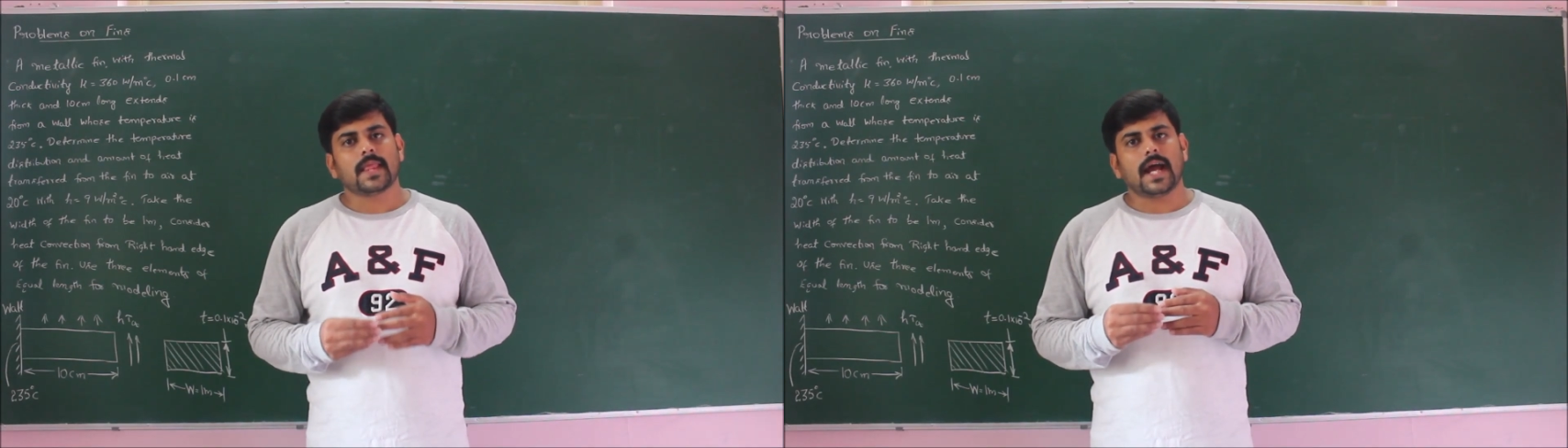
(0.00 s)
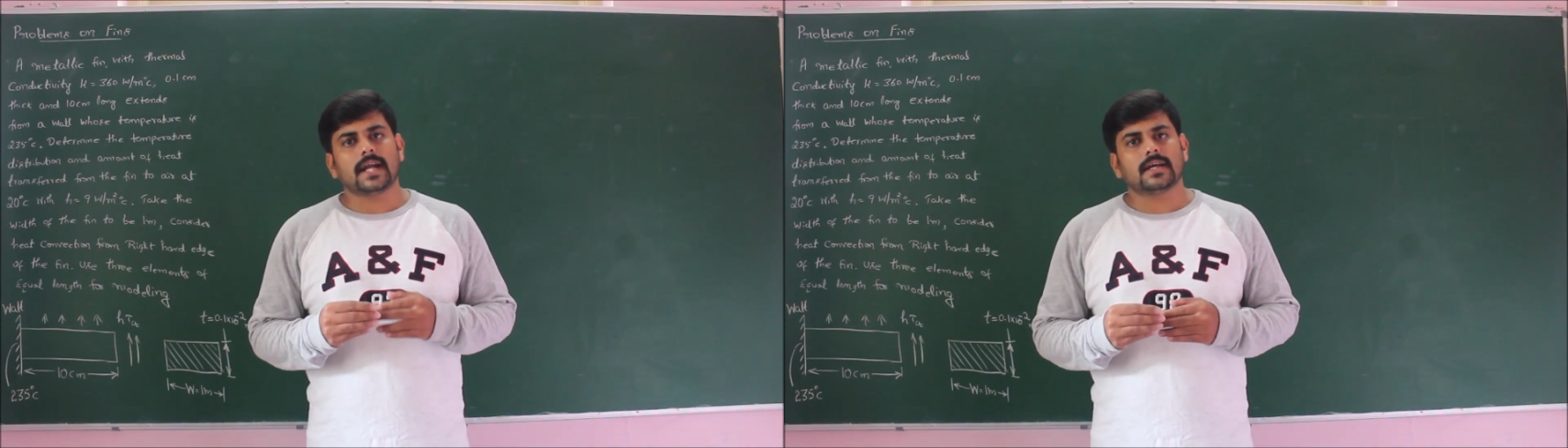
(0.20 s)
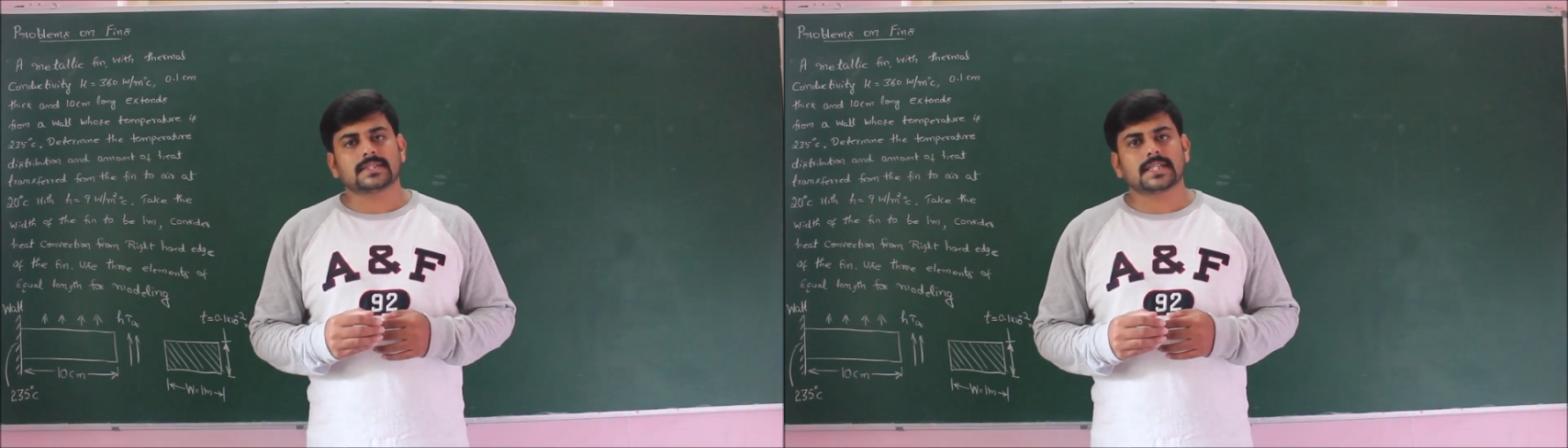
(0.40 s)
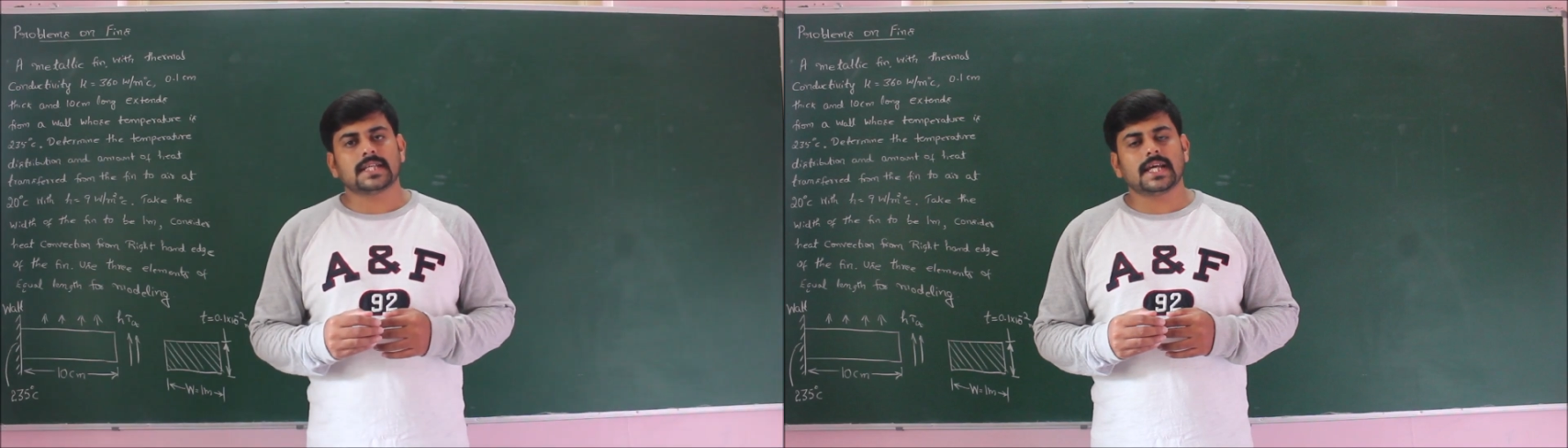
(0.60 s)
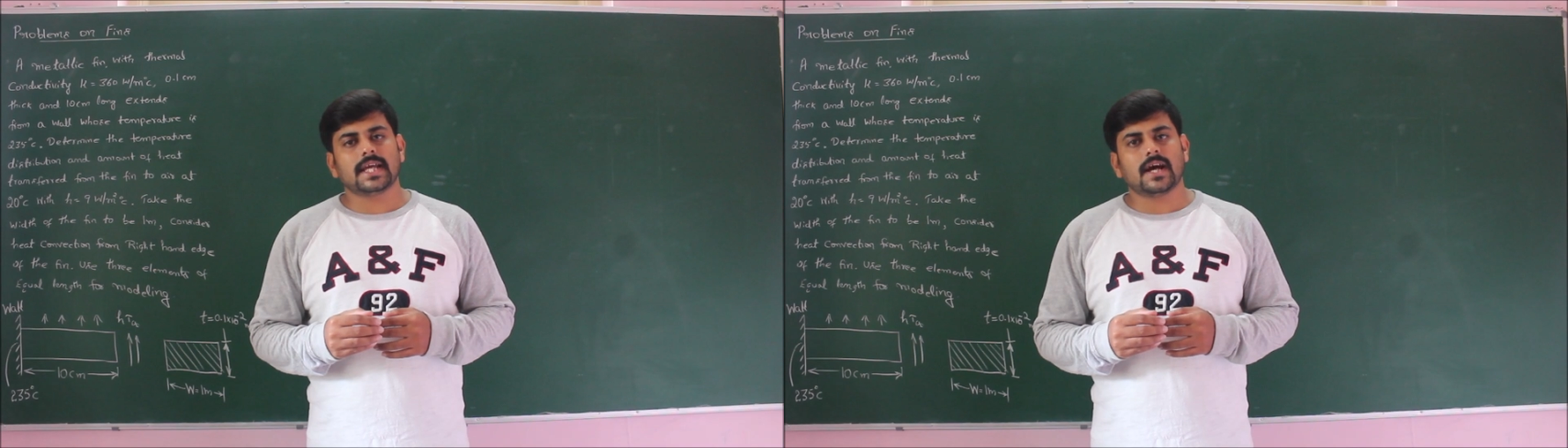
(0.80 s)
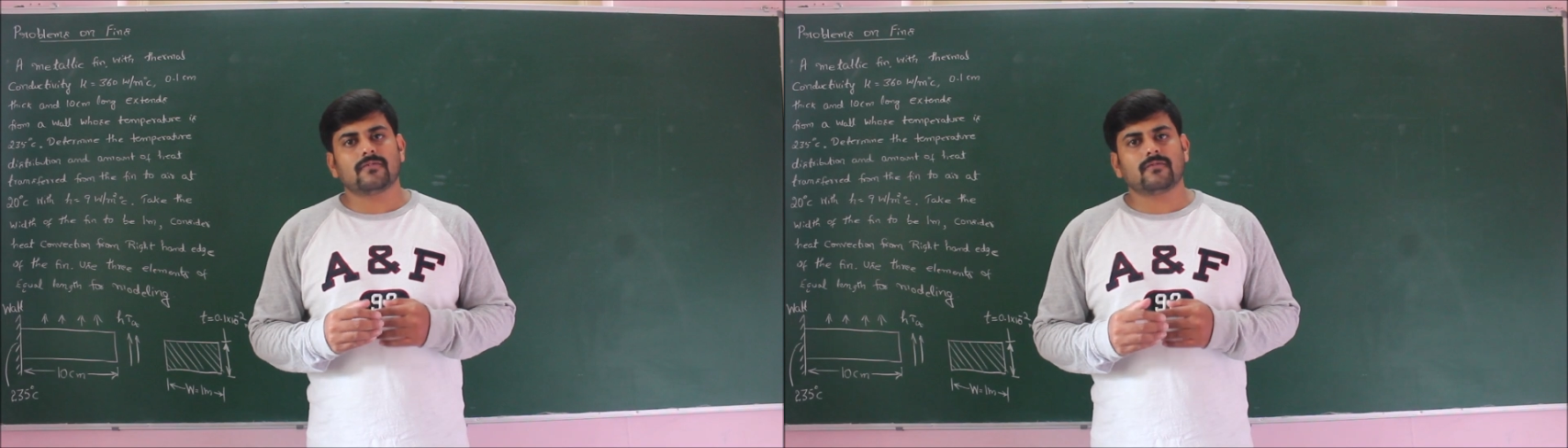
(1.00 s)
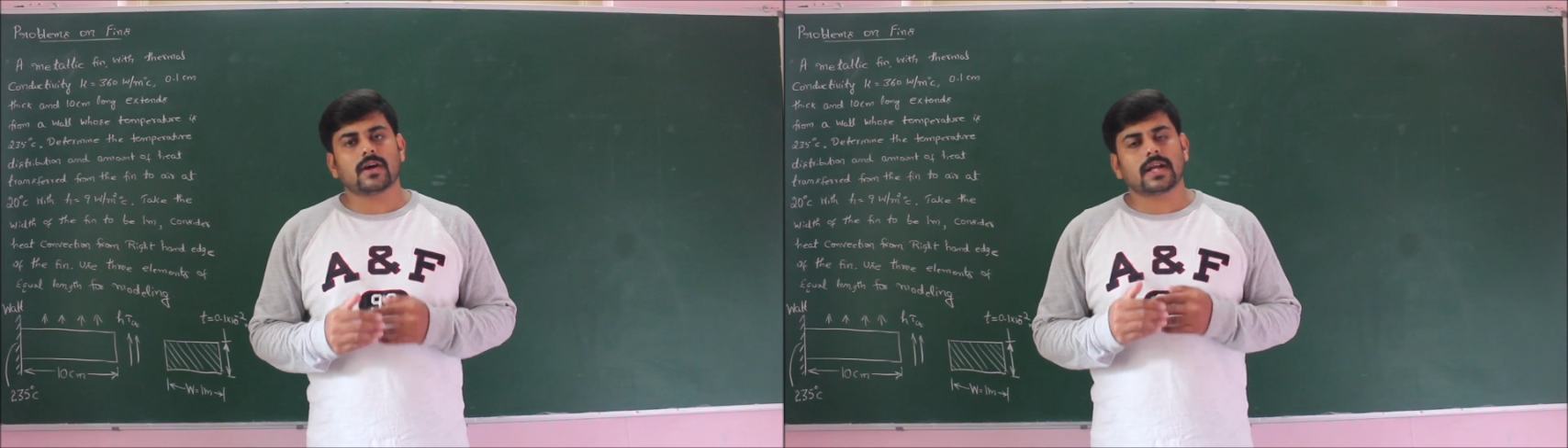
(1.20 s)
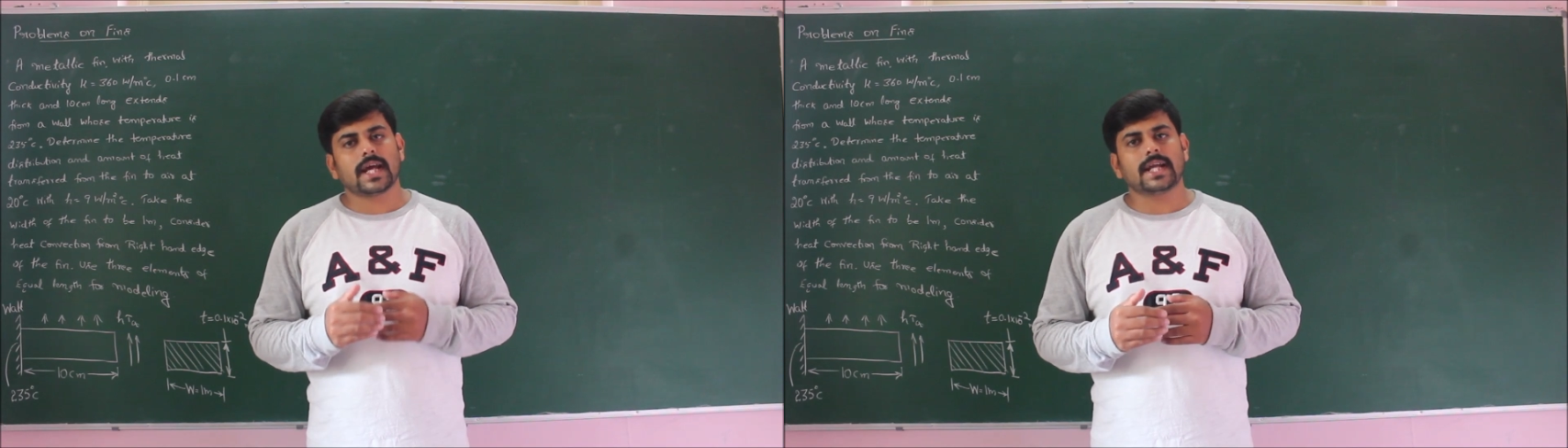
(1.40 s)
and cross-sectional area
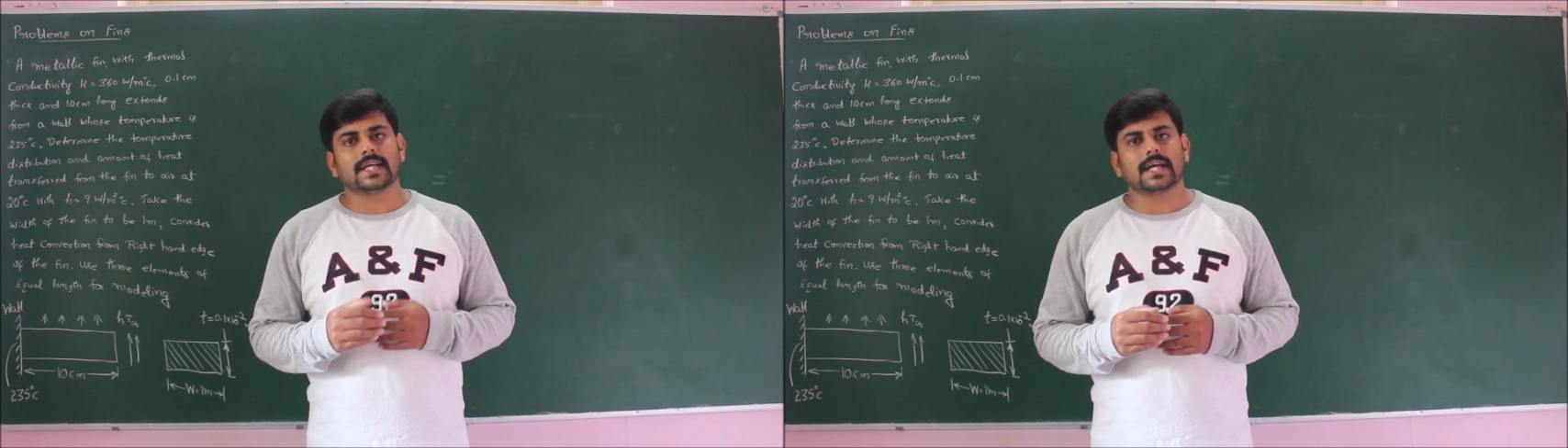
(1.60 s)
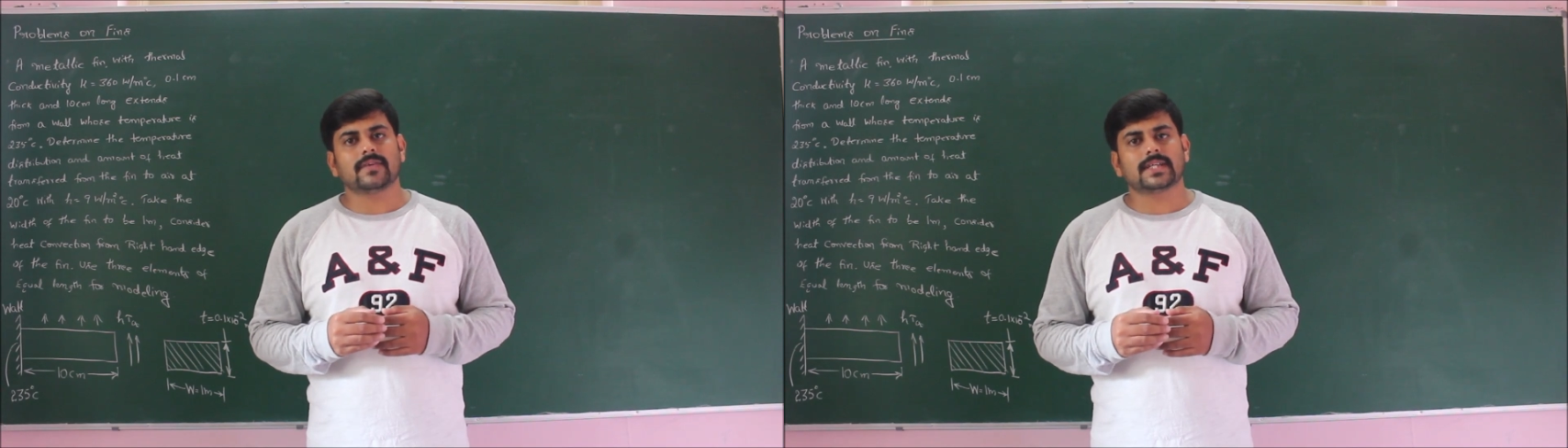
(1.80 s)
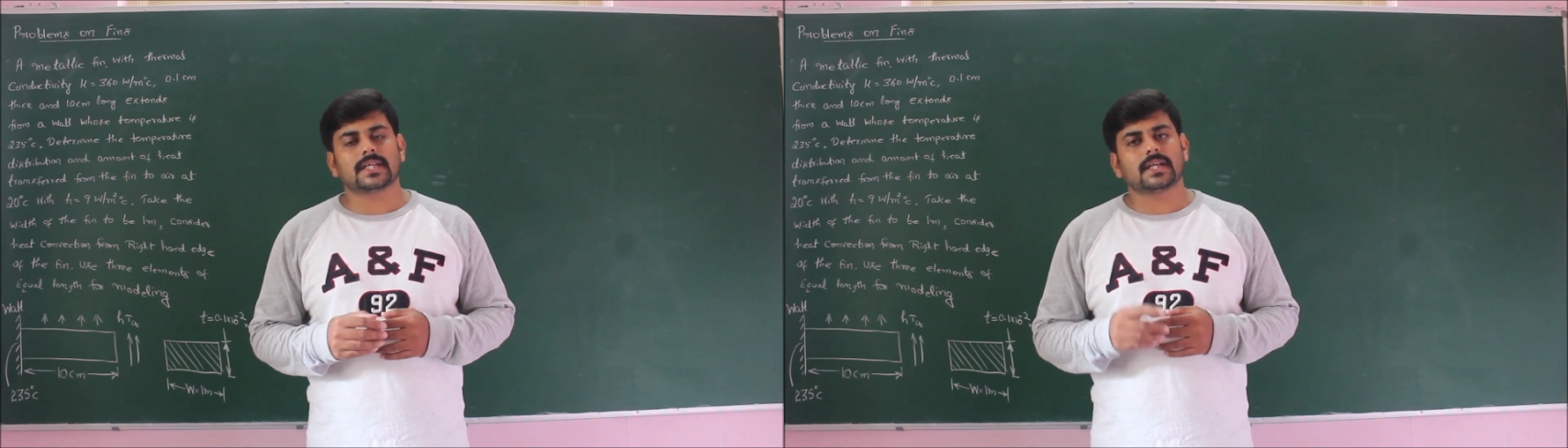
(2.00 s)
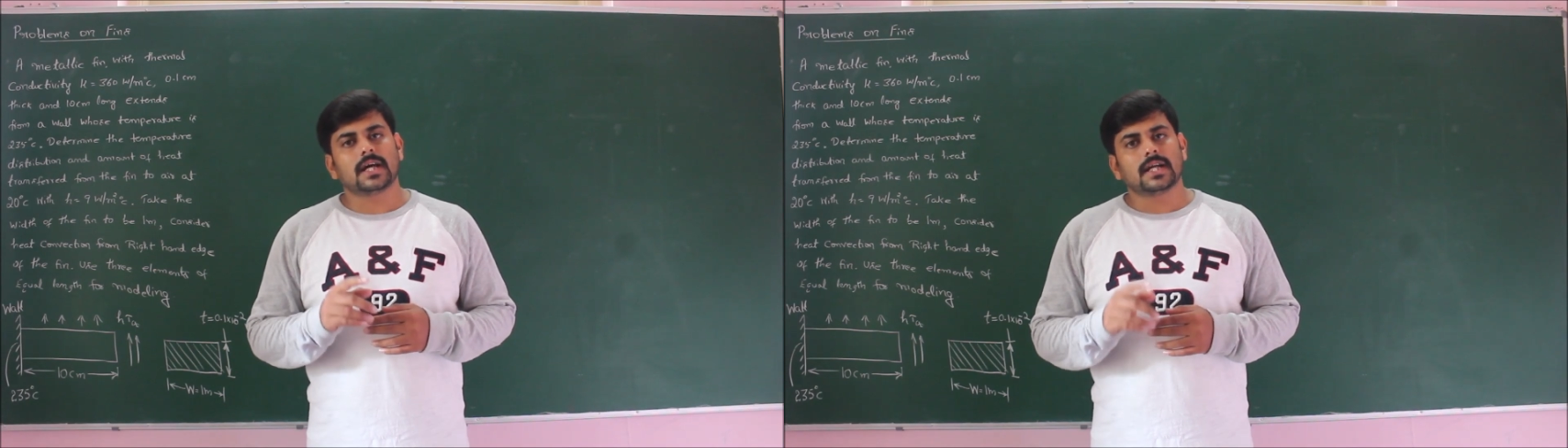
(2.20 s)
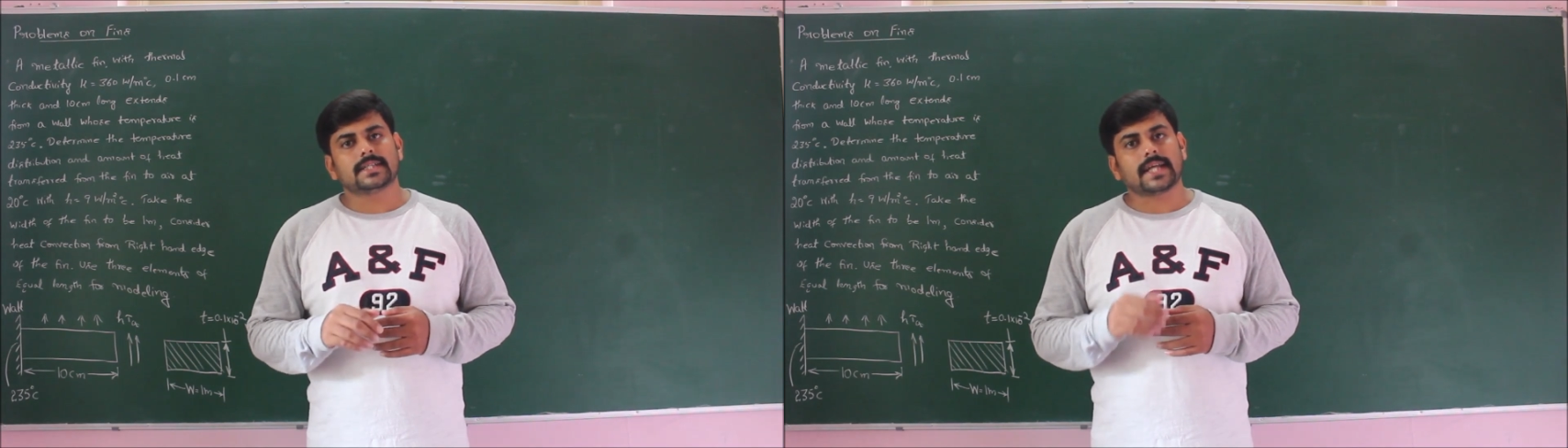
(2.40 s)
for end convection,